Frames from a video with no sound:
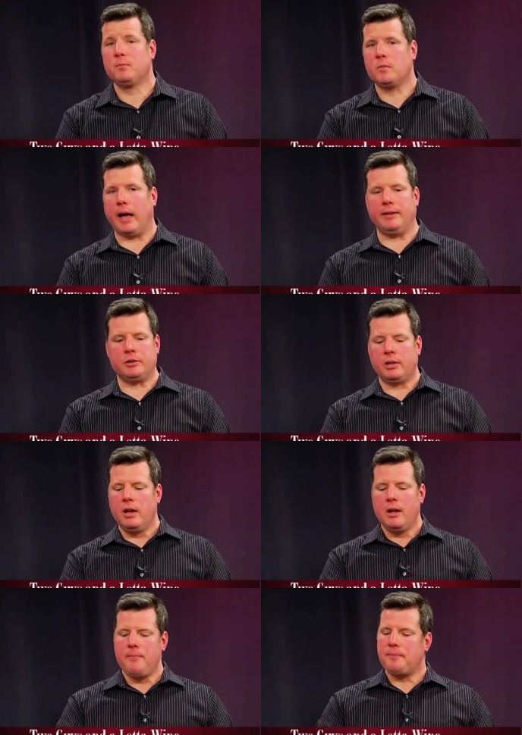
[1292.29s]
Yeah, and there's
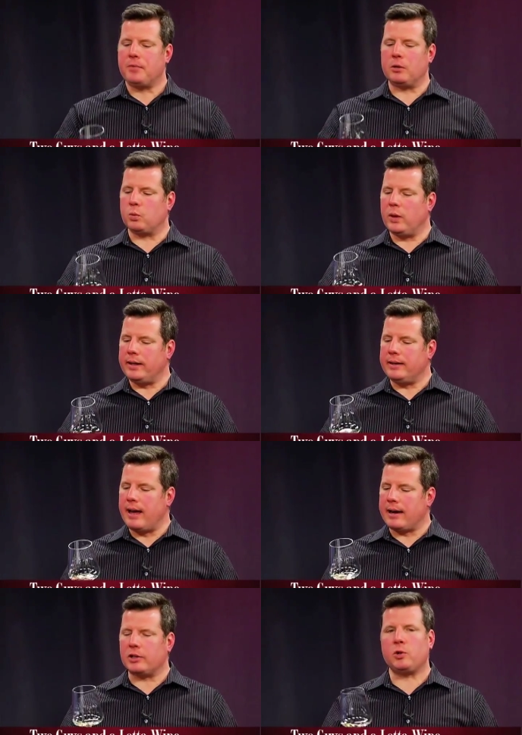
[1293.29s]
there's really
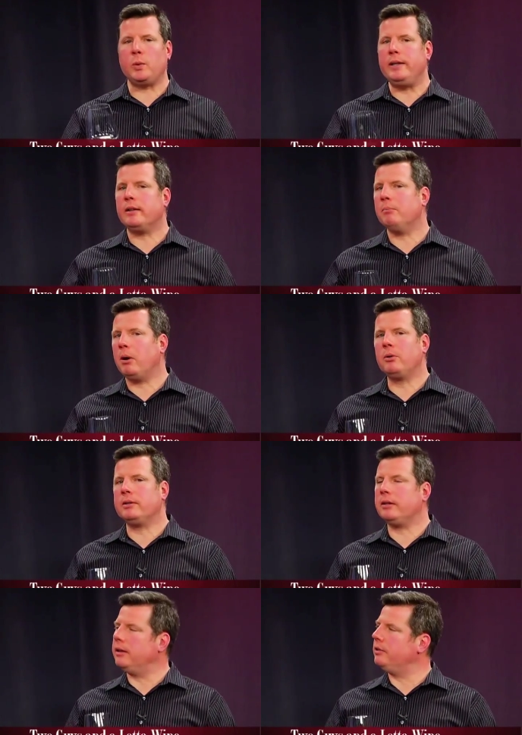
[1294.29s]
not a sweet component
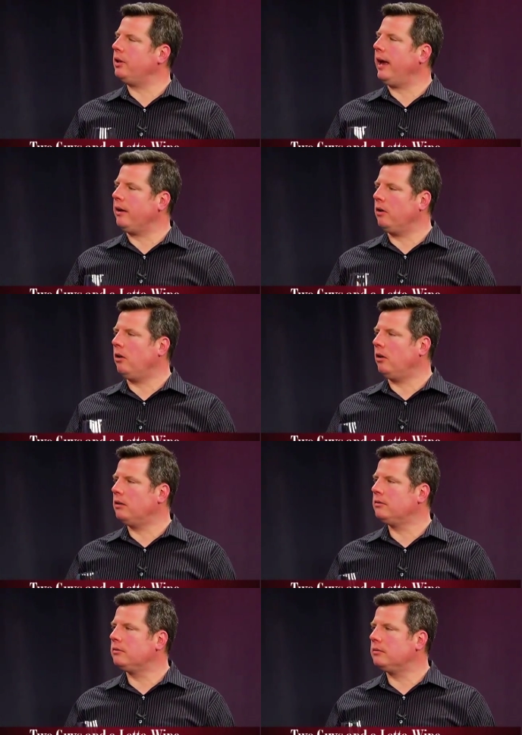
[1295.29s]
to this at all.
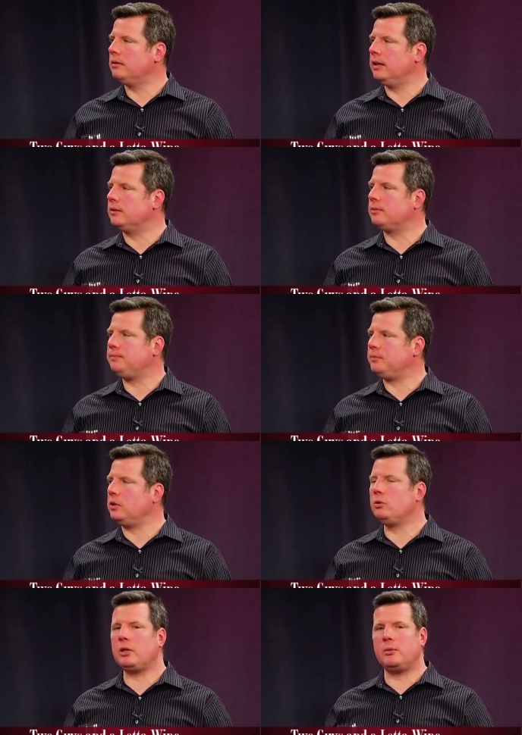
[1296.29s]
There is not. It's
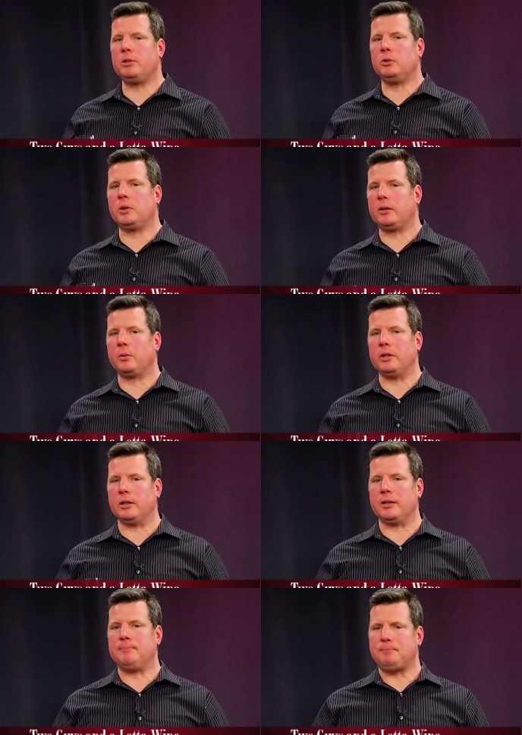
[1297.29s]
usually when you drink a
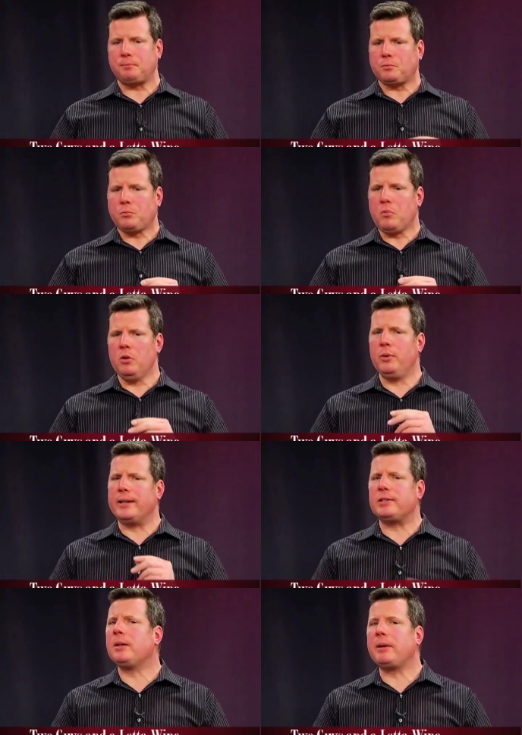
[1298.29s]
Riesling, you get
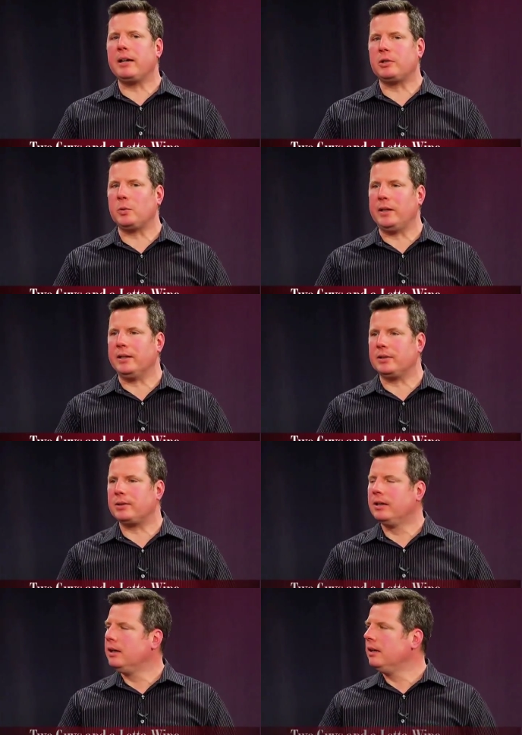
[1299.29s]
some kind of
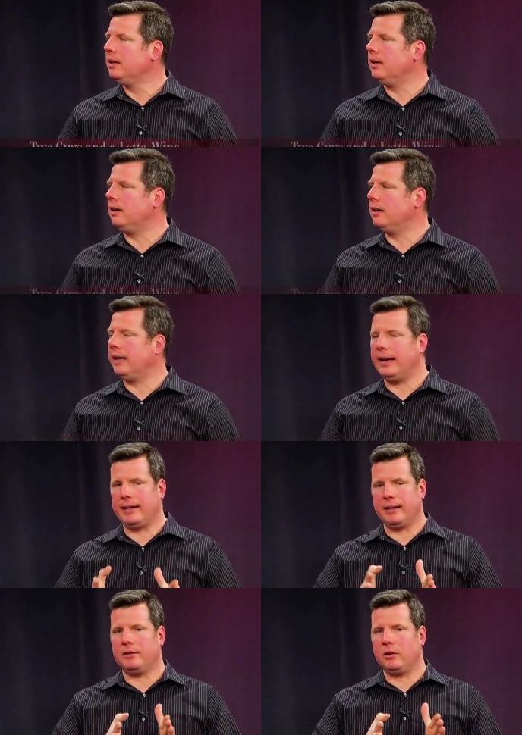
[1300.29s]
sweetness, uh, and it
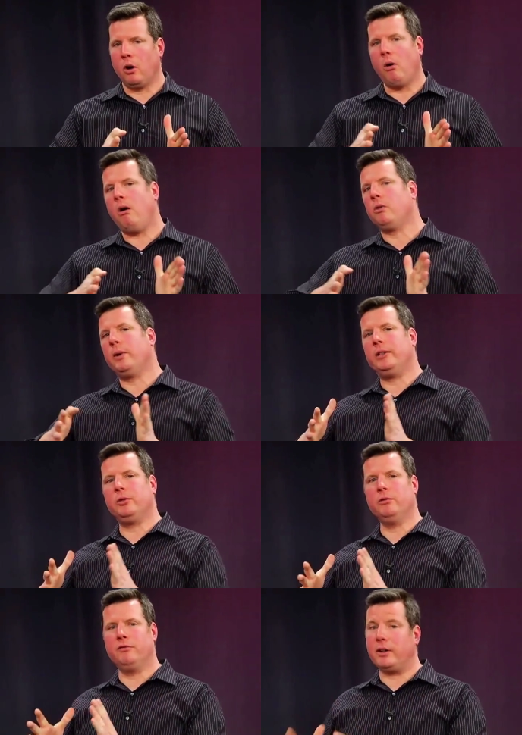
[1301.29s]
can go all the way
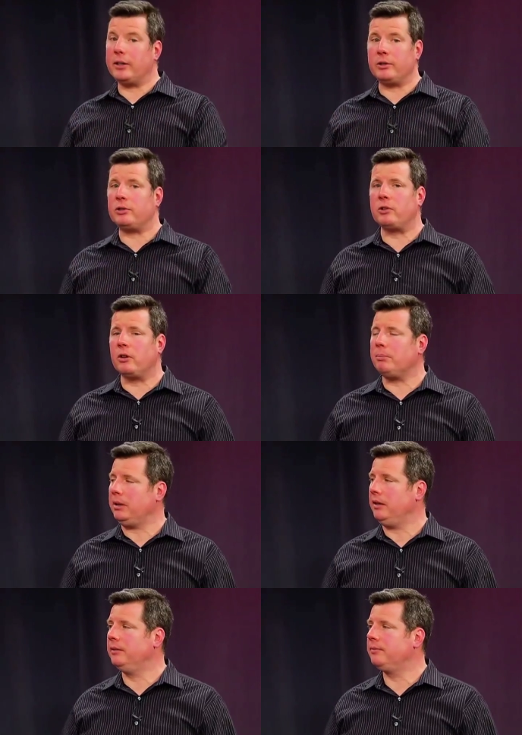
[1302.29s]
to very
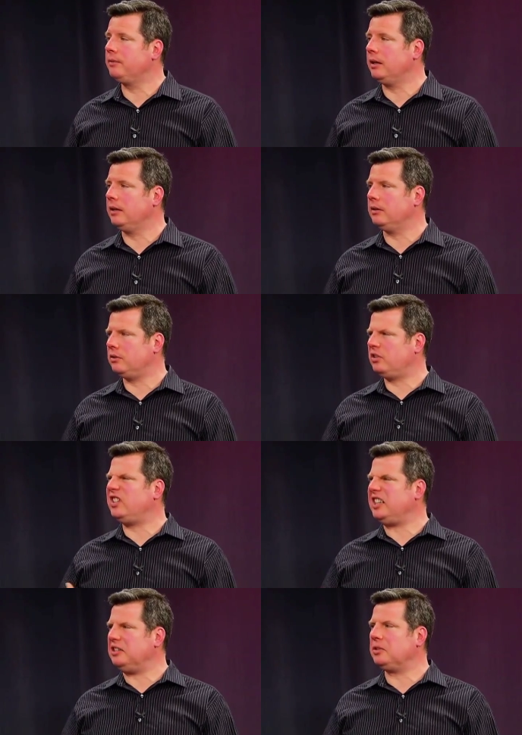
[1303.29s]
syrupy, uh,
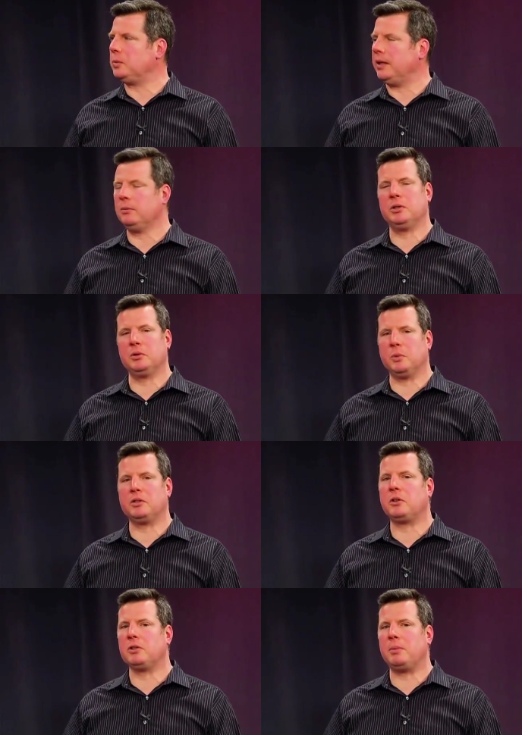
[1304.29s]
sticky sweet, which is what
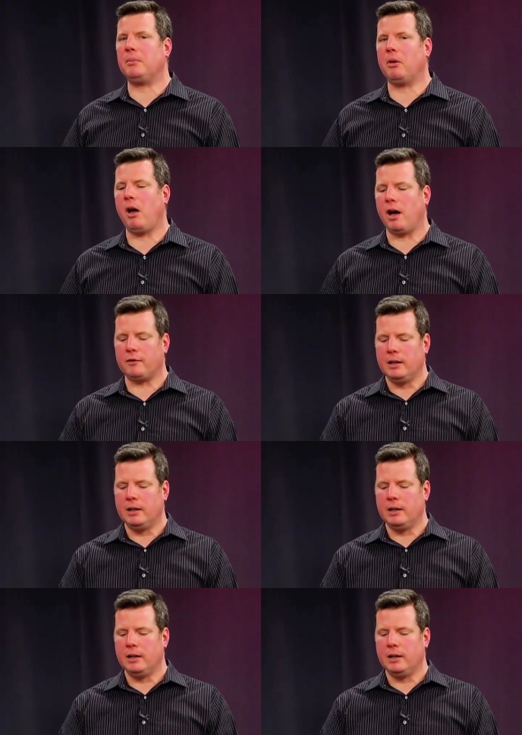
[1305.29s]
turns people off.